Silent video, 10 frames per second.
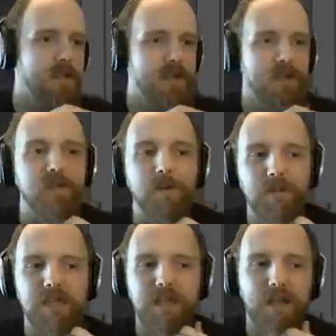So
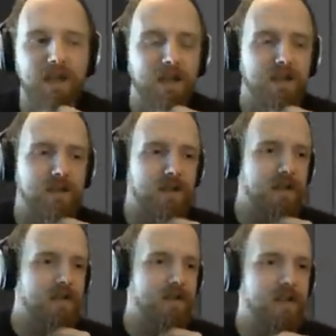yeah, it's
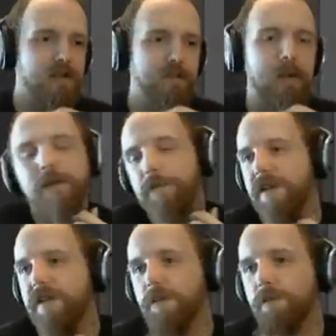it's
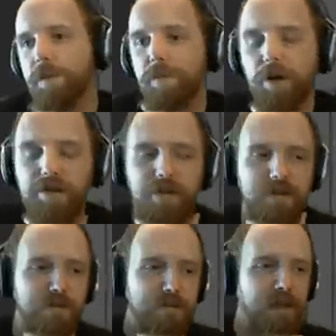experimenting with
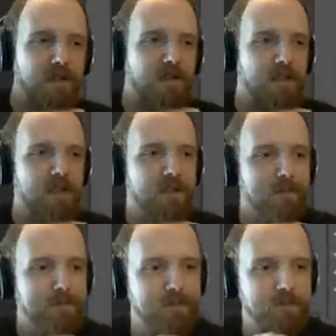brushes basically
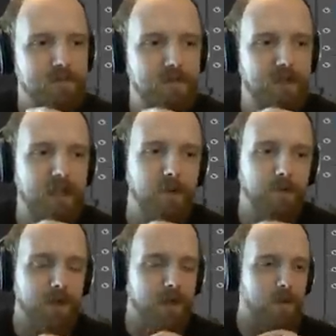to get
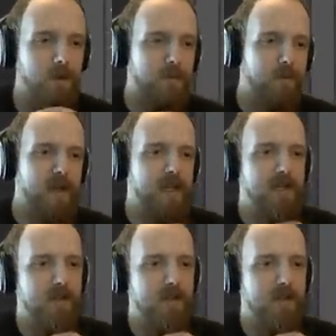where you want to be.